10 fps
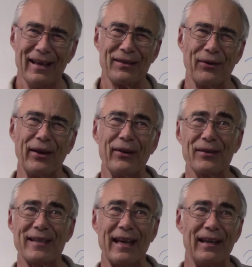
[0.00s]
So
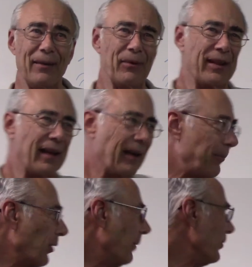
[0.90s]
here's that number that I
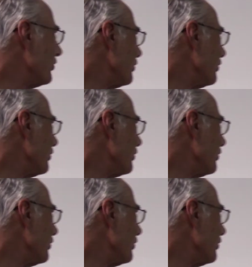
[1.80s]
promised